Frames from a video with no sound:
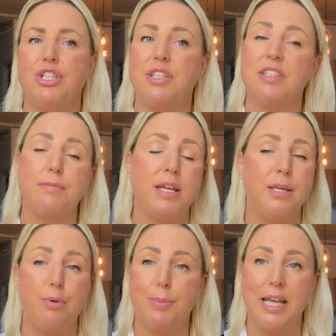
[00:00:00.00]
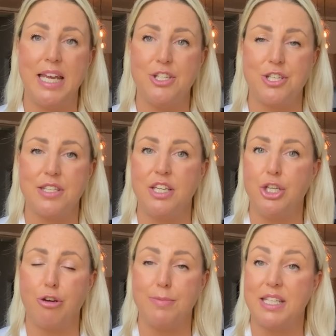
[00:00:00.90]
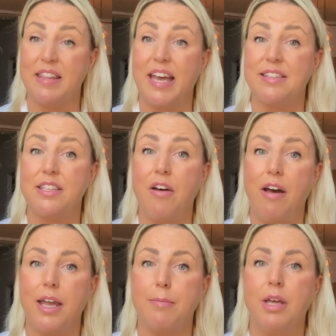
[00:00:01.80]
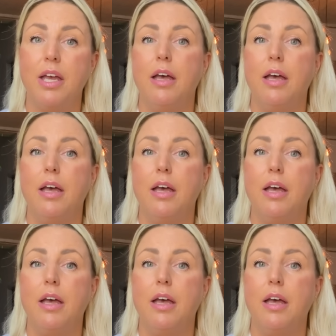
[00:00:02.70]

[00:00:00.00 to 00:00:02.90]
just as many populations in Europe did at that time.